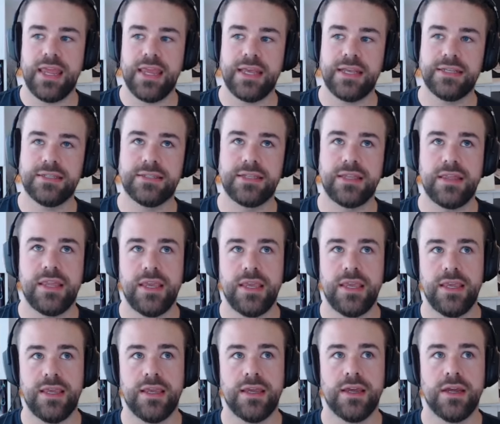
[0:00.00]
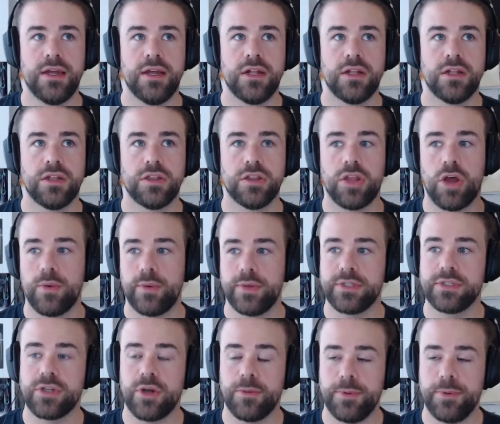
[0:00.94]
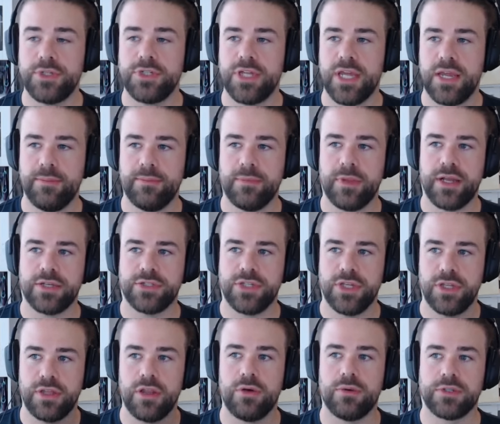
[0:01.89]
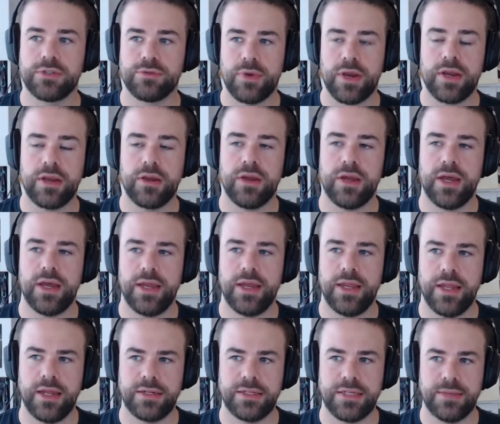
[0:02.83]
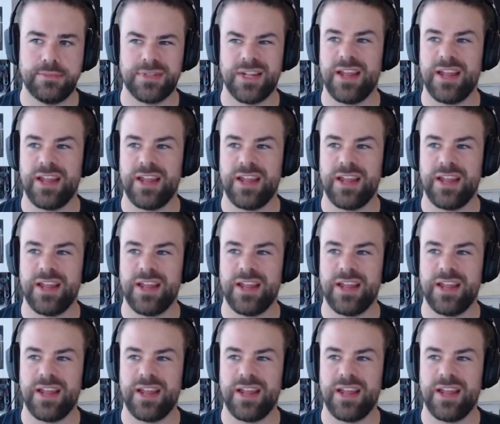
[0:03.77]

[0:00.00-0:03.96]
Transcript: is the lowest stoppage team last year, lowest ruck hit out teams.